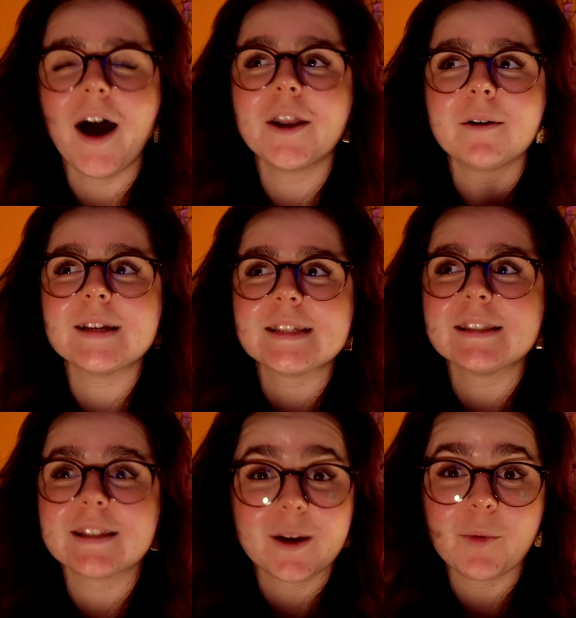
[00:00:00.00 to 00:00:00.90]
I know I
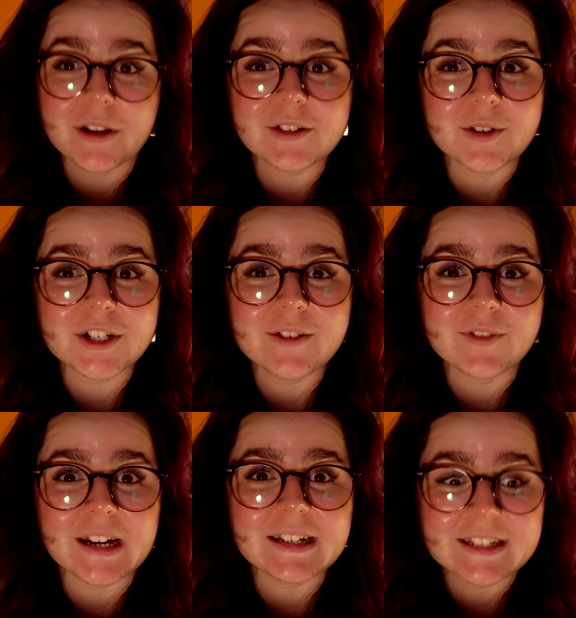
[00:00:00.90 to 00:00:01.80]
said that I wanted to achieve
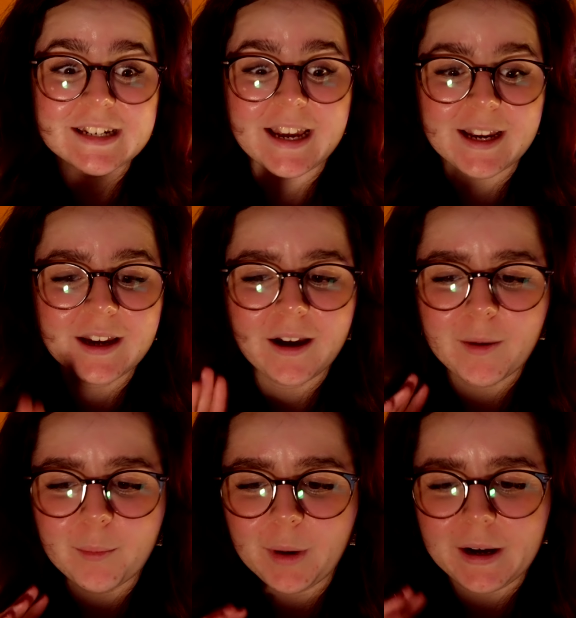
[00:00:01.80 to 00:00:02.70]
that today,
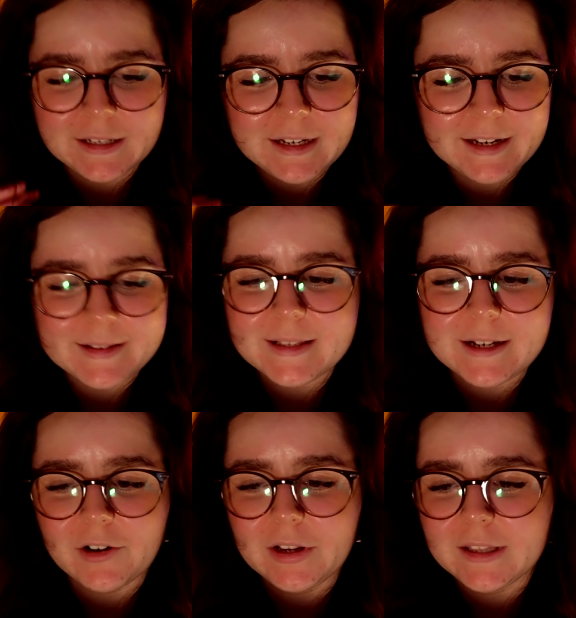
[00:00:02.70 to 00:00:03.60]
but I didn't
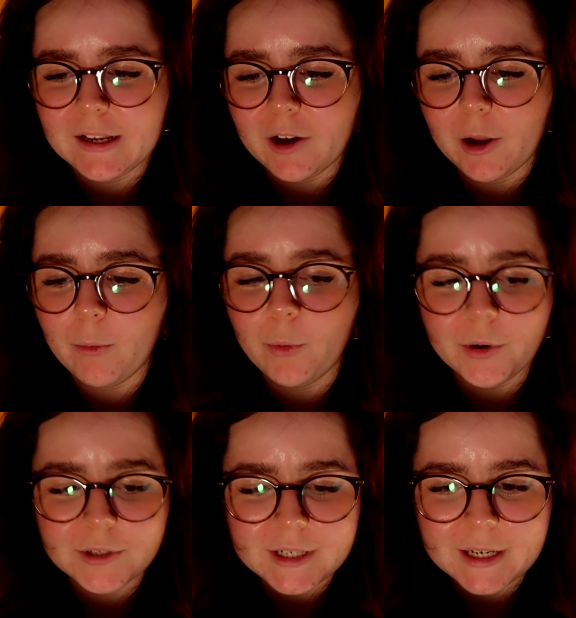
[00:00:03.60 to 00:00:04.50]
necessarily think I
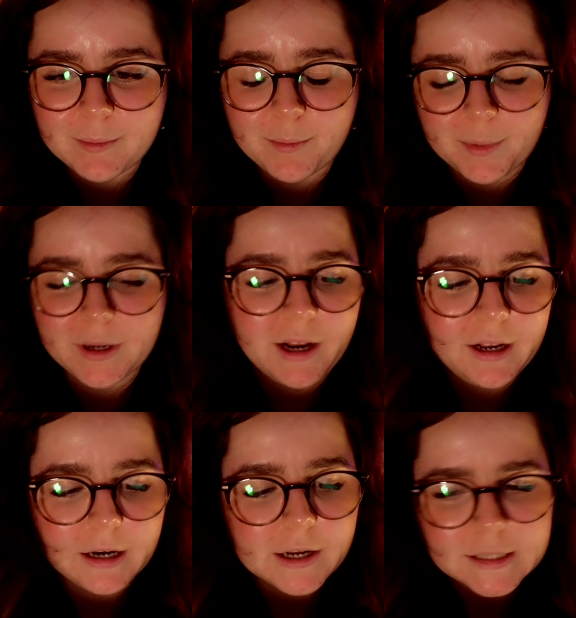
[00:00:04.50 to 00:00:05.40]
would. But
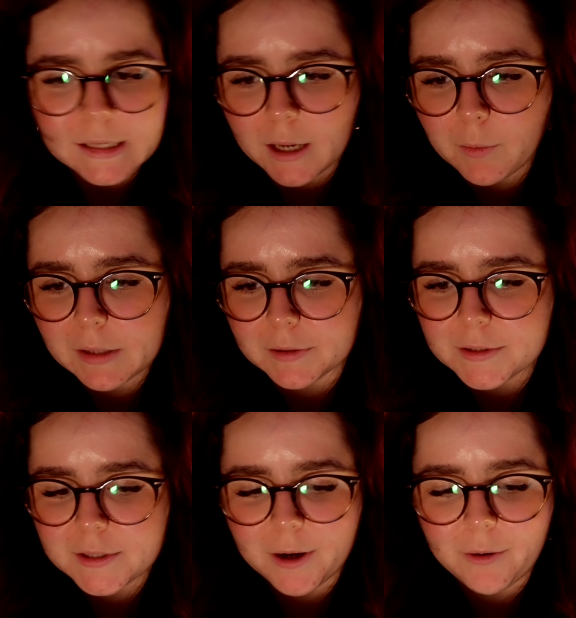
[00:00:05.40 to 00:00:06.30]
I, I think I will,
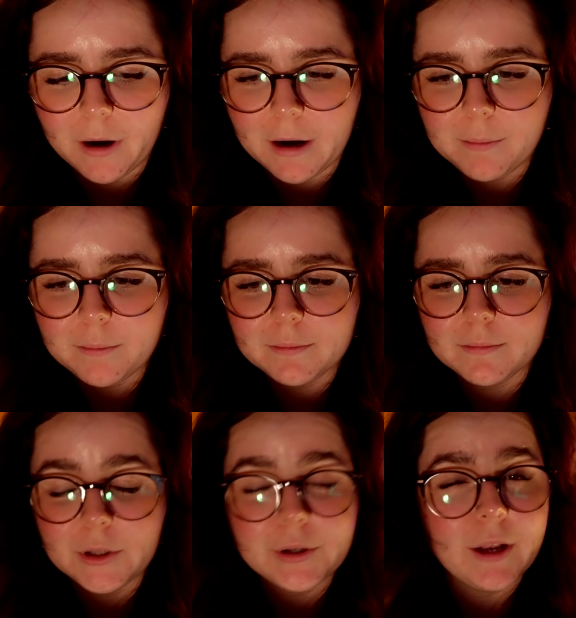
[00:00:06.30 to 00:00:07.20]
so I'm
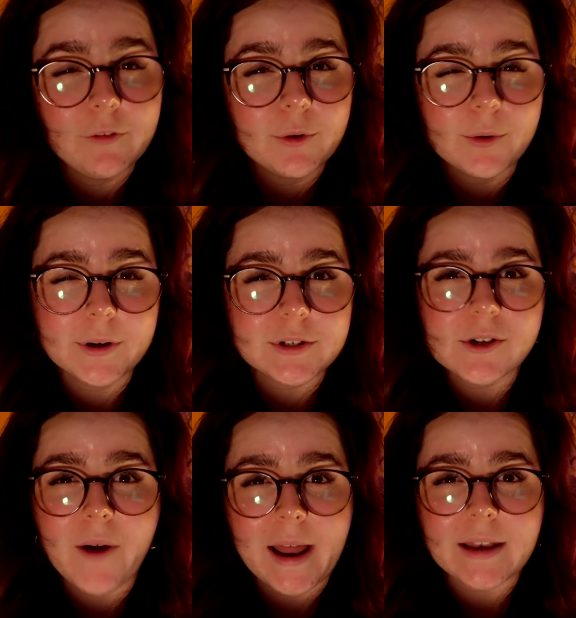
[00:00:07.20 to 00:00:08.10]
looking forward
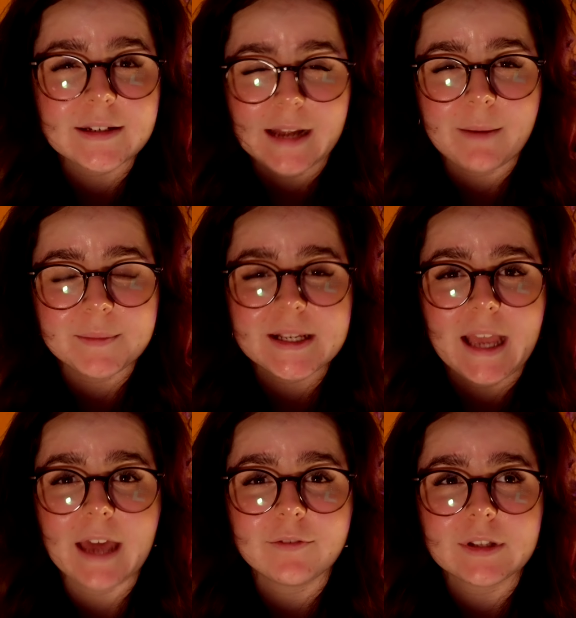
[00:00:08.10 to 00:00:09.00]
to and am
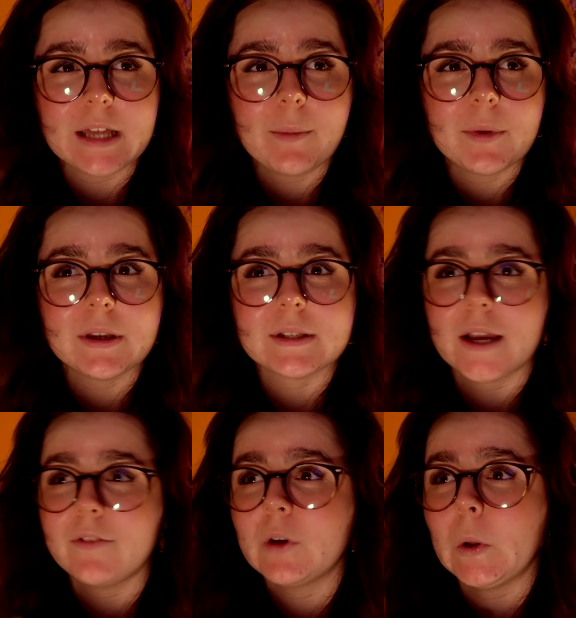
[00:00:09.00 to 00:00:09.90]
scared for that because
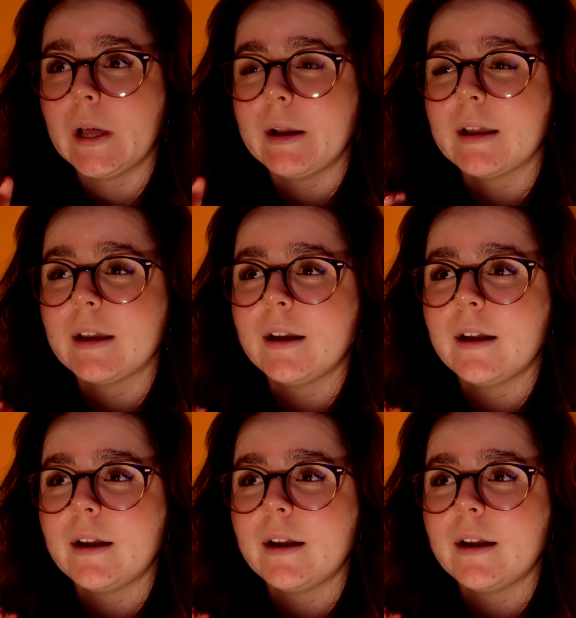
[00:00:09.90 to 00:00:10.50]
I feel like